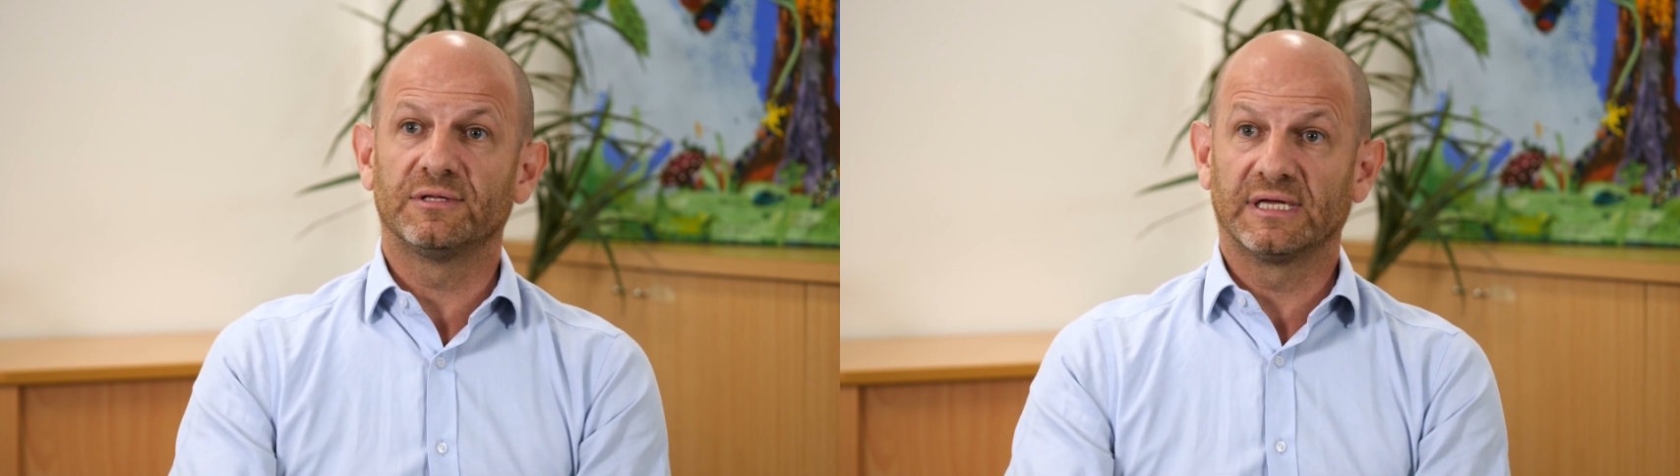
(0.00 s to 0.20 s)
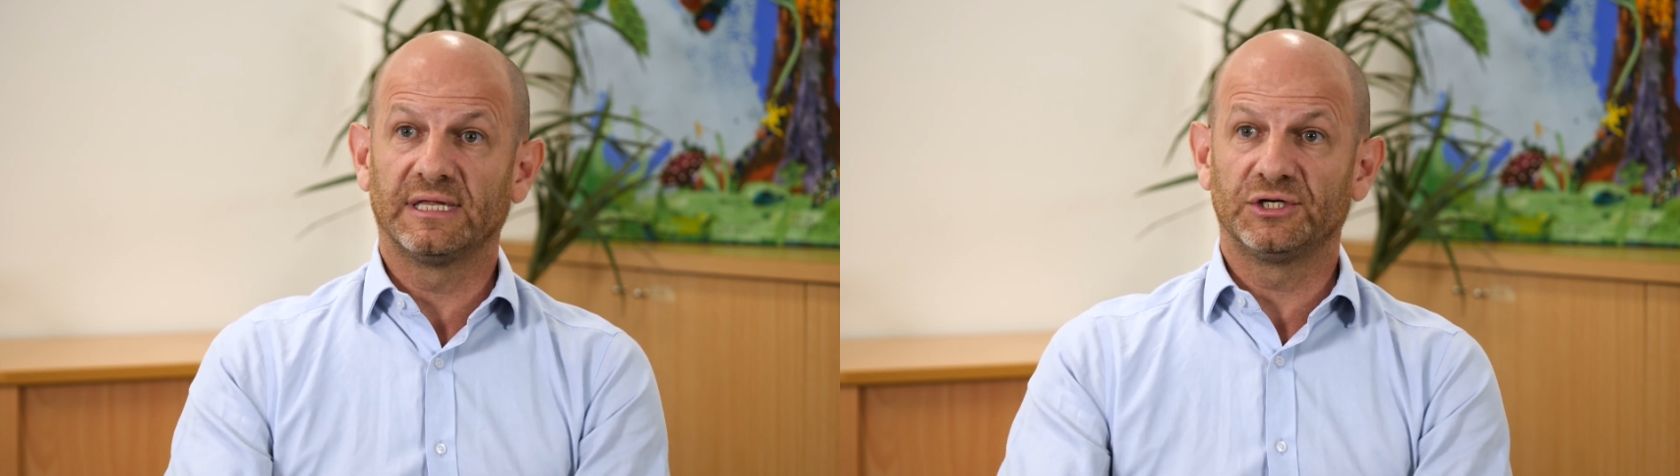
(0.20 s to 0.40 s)

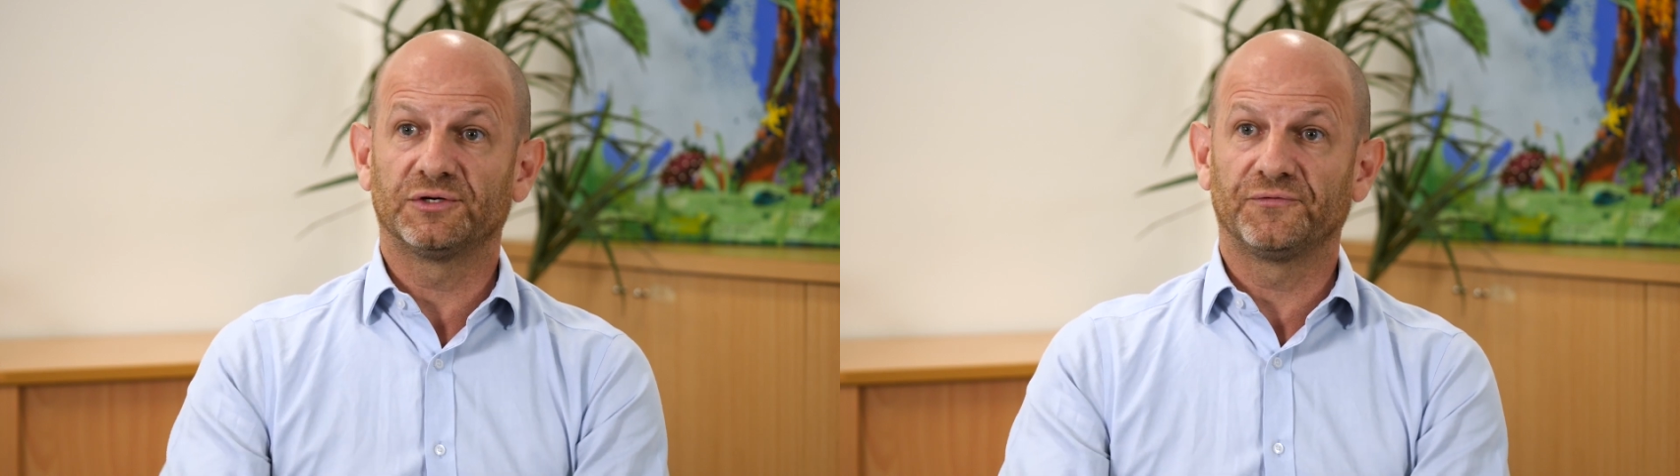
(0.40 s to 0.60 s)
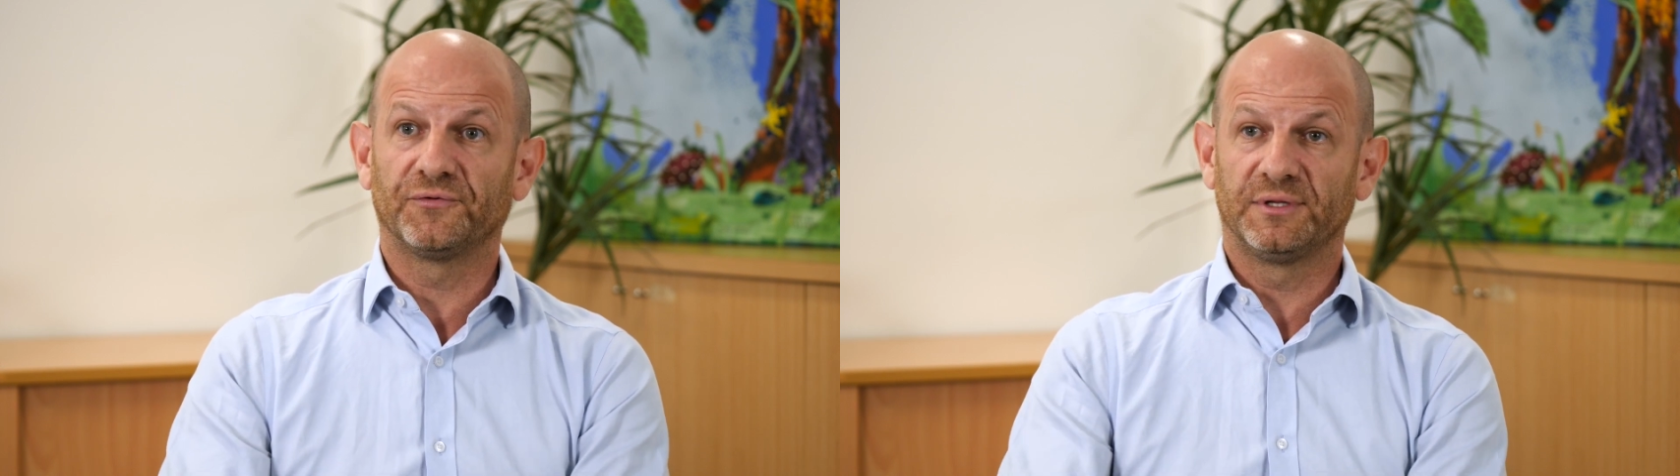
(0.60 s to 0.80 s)
the
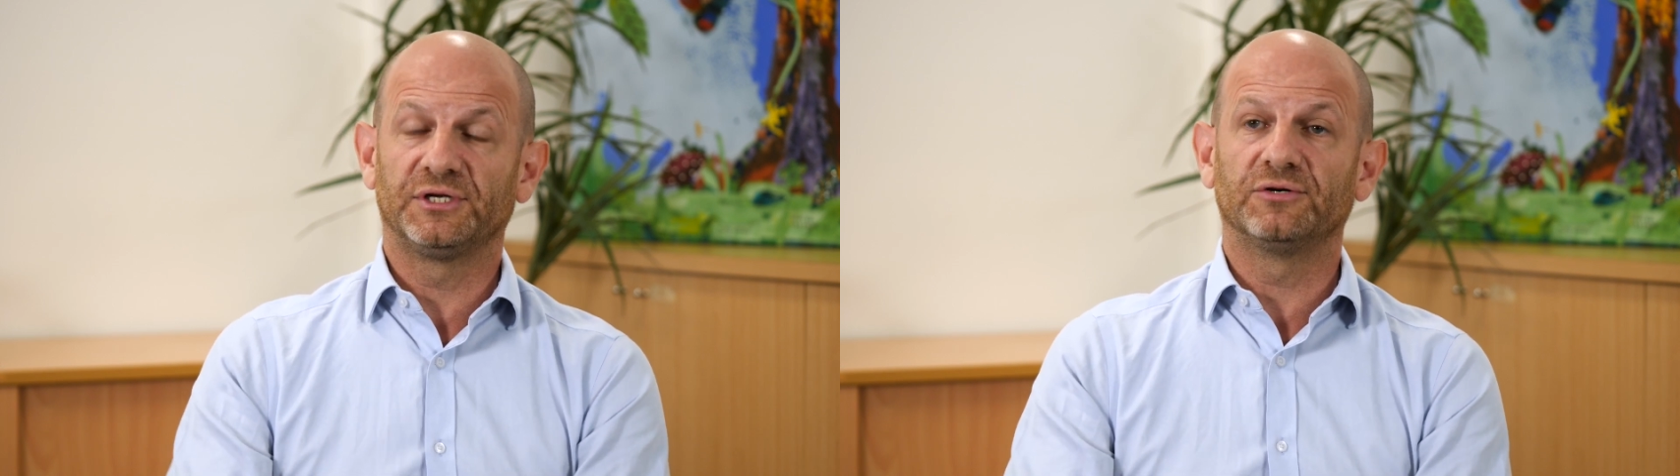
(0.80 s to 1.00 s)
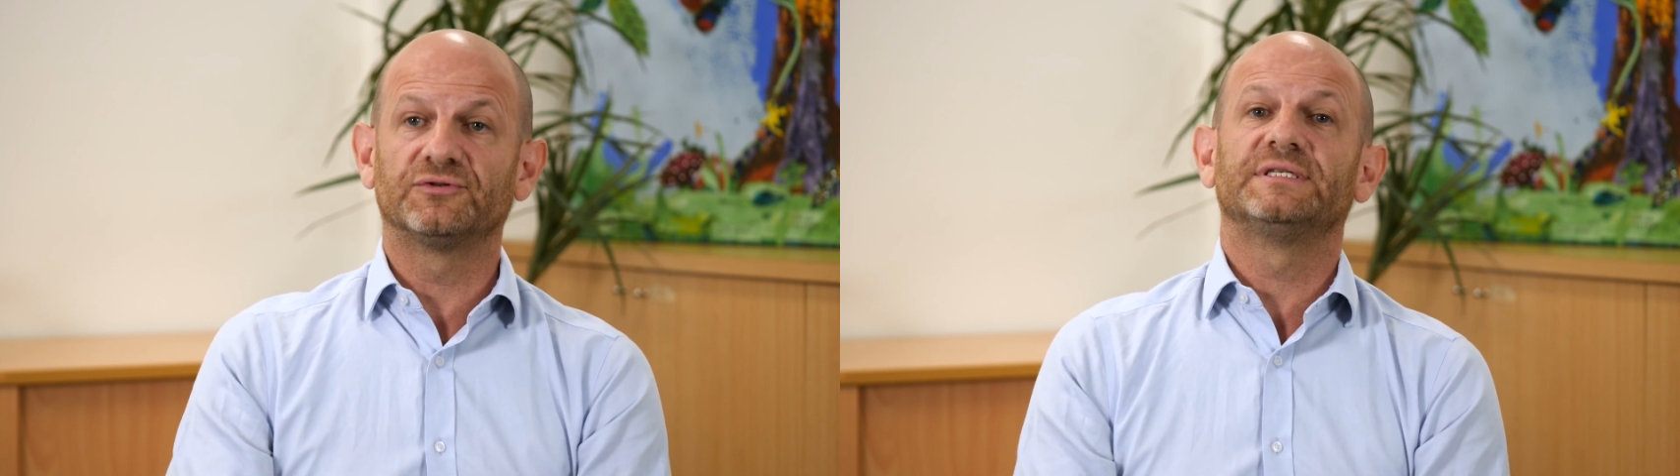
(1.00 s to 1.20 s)
clinicians from the
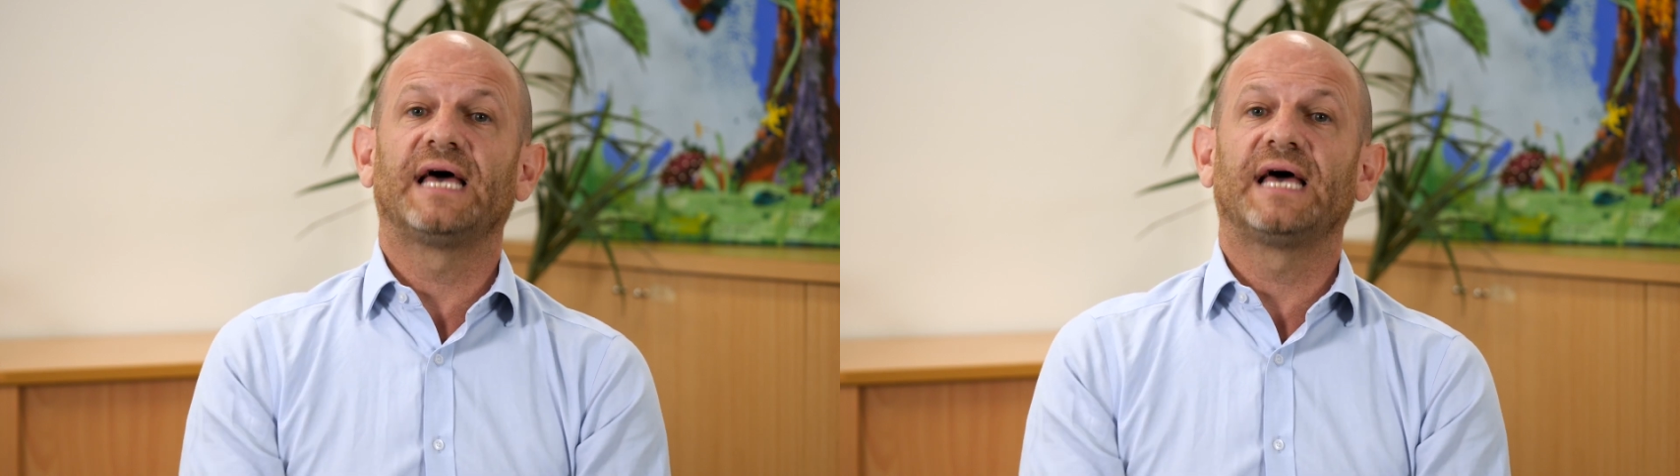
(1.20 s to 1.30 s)
children's